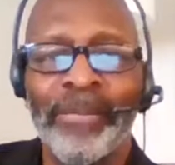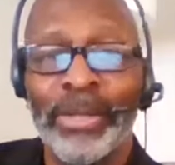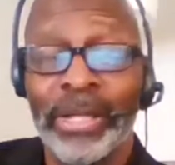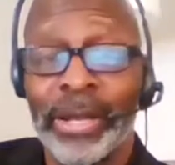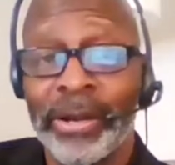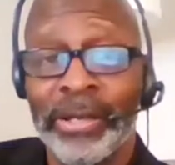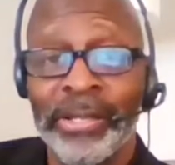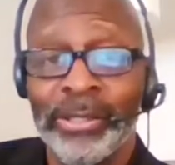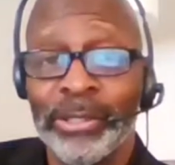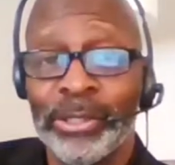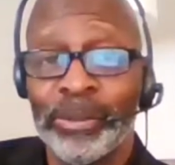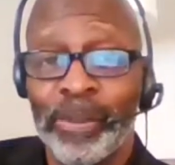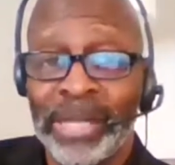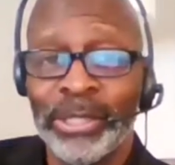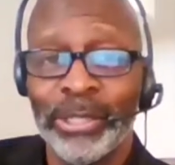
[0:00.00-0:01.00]
the learning
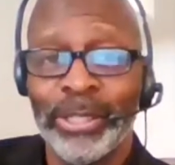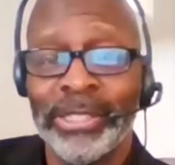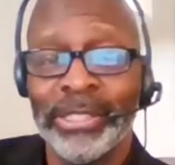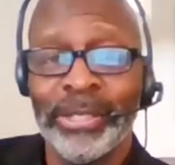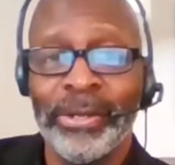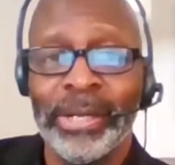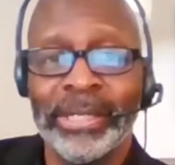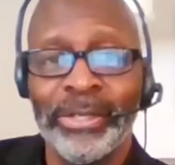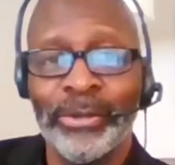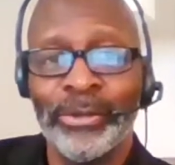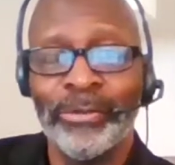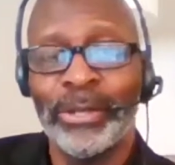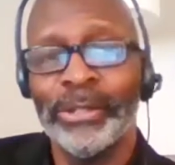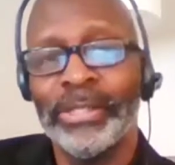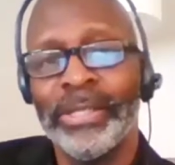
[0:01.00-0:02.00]
specialist here at the
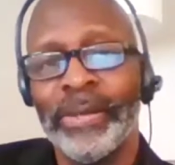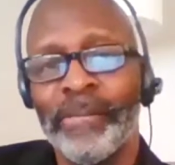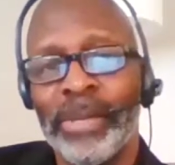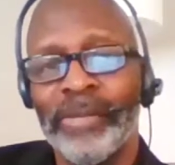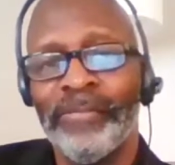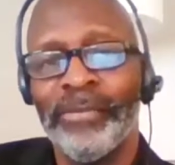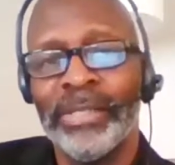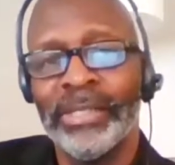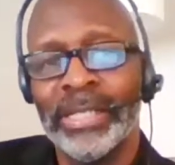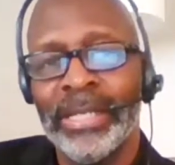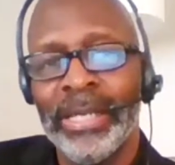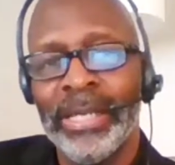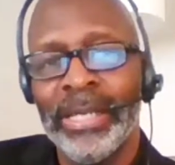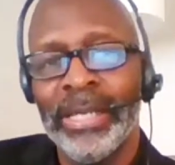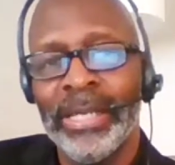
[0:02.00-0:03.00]
University of Memphis,
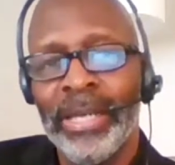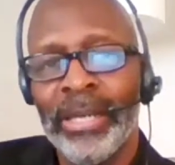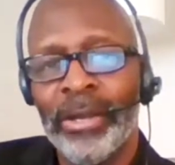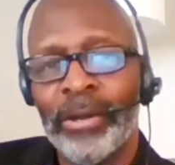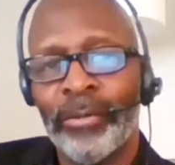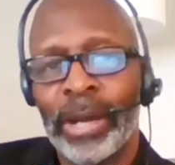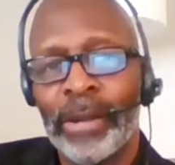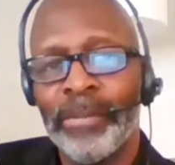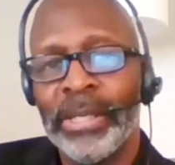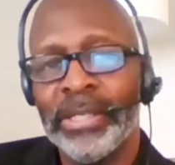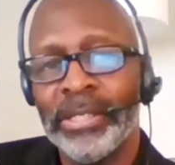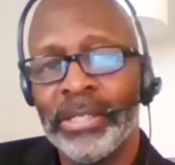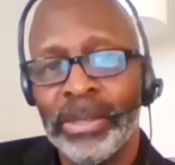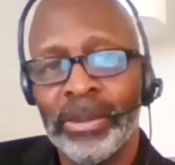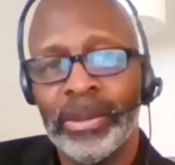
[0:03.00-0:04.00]
where I've
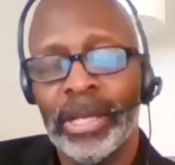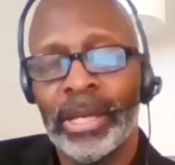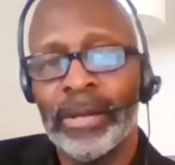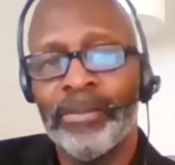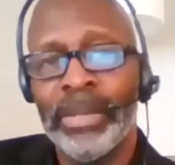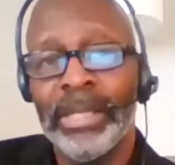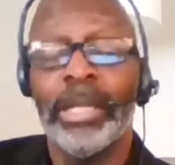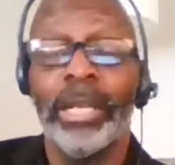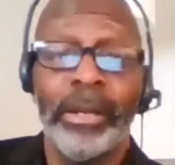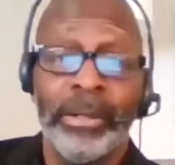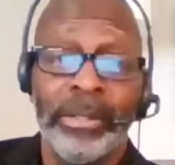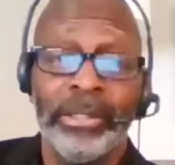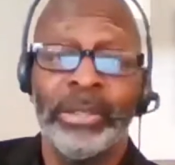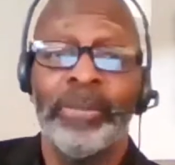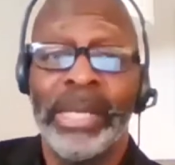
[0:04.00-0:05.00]
been the learning
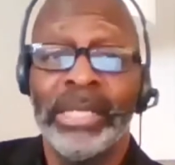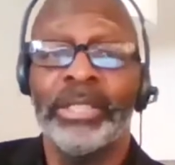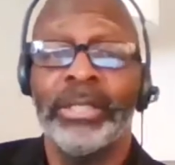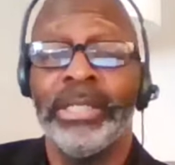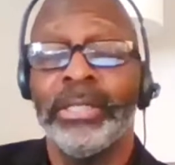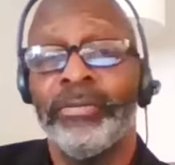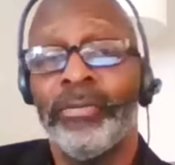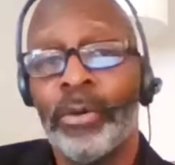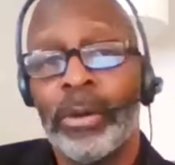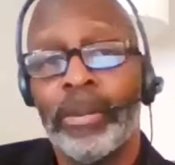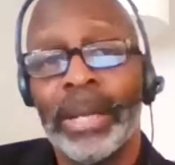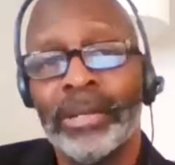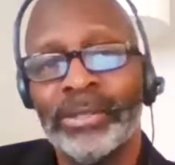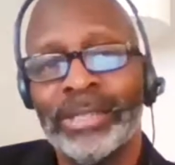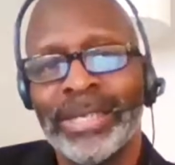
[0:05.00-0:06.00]
specialist for
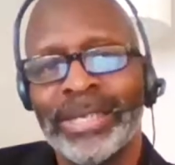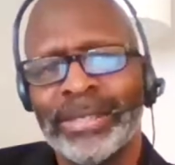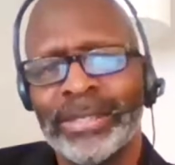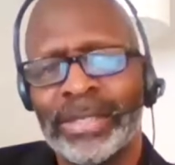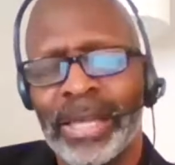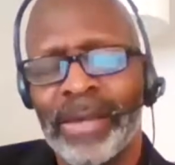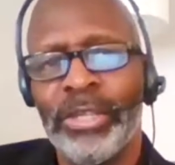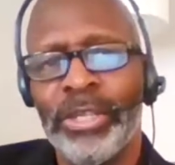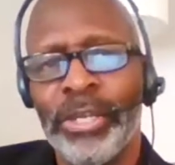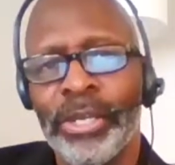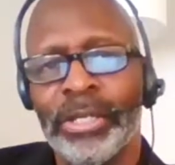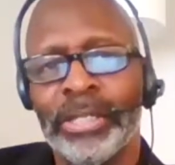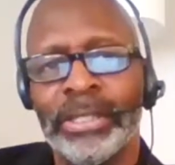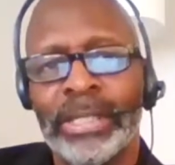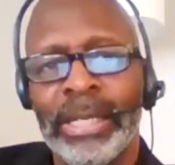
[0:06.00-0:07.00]
about 6 or 7
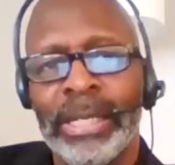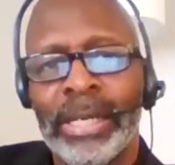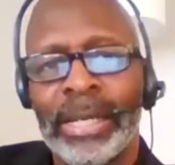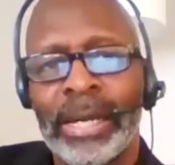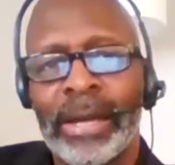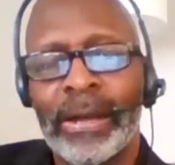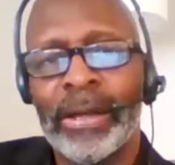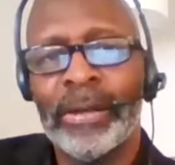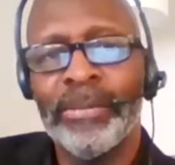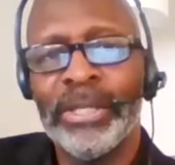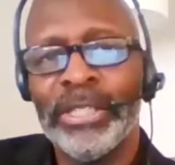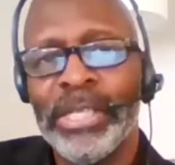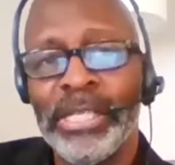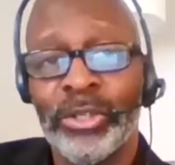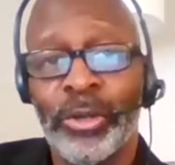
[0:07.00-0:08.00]
years. I've been
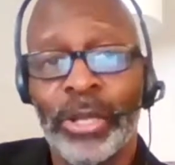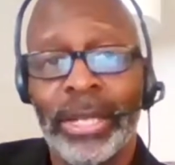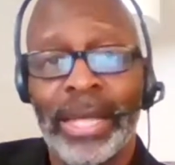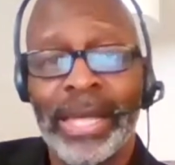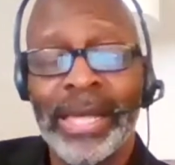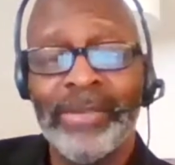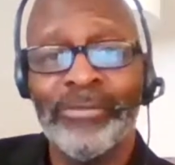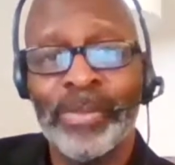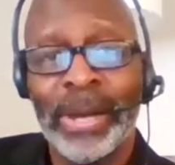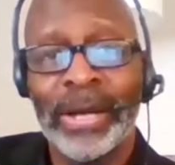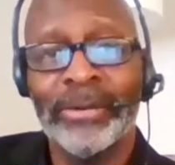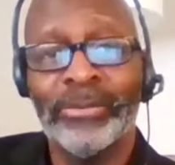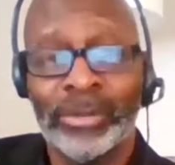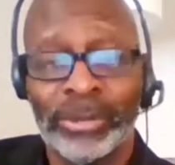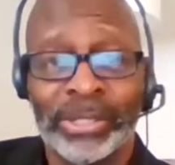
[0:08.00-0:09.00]
teaching online for
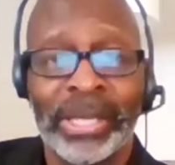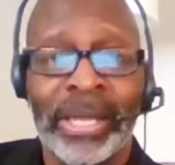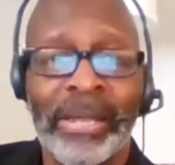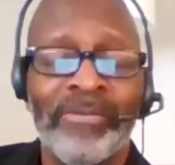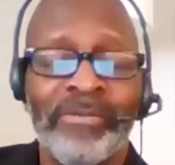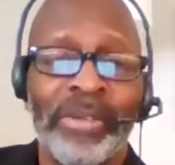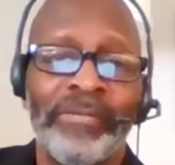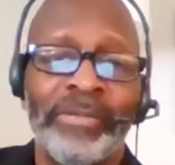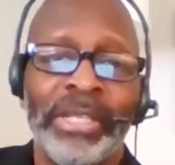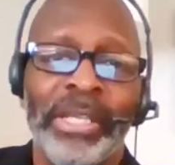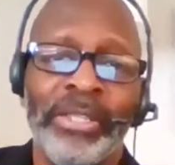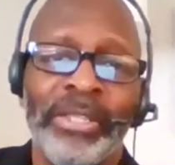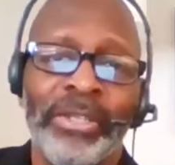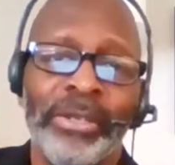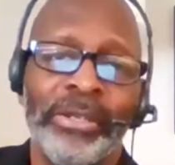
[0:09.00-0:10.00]
about the same
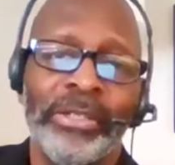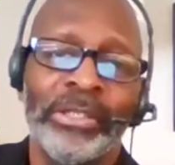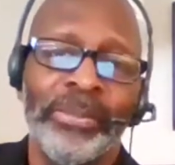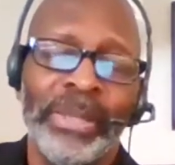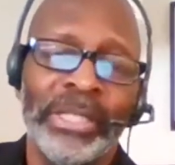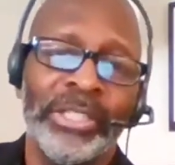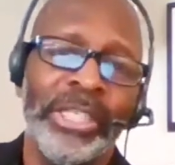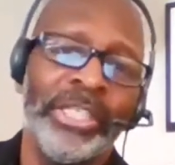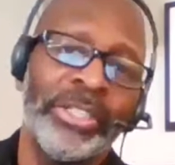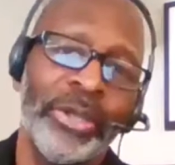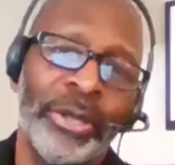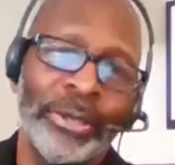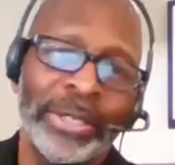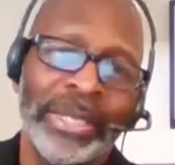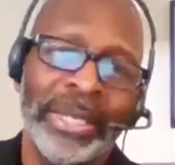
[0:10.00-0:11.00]
15 years and been teaching
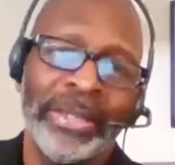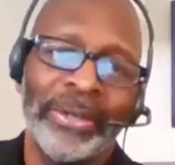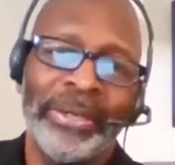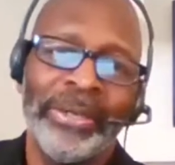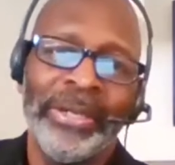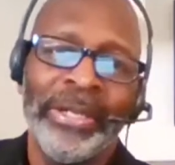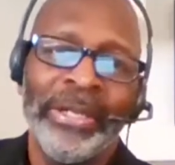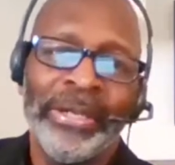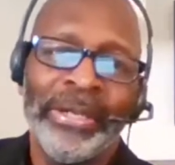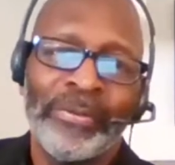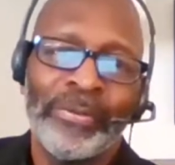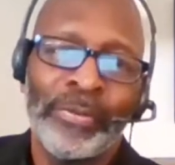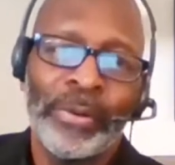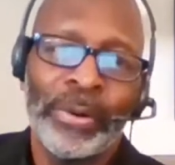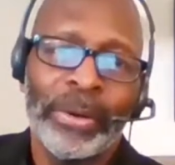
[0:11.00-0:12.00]
altogether
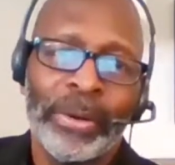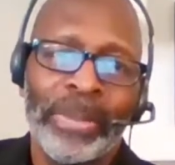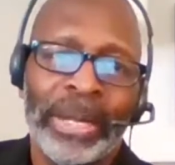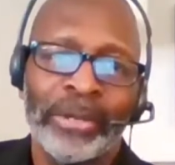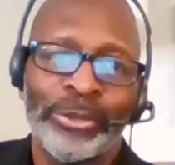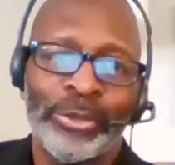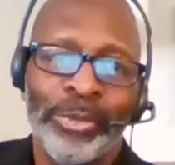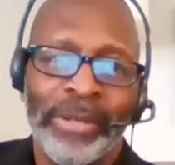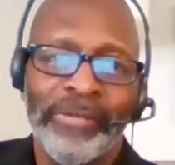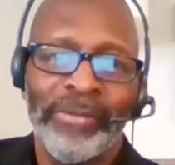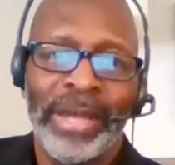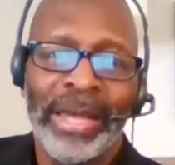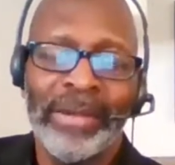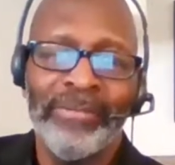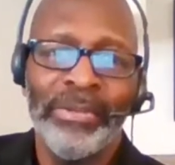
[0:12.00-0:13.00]
for about
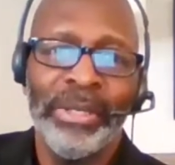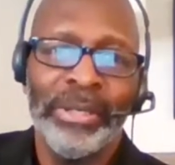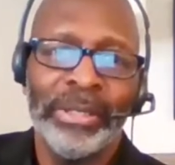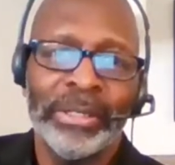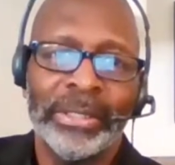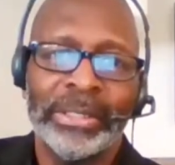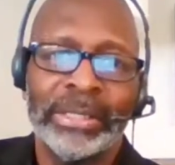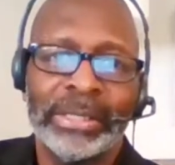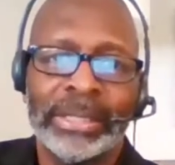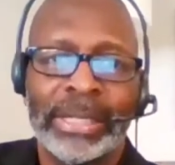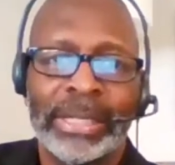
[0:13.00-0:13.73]
25 years.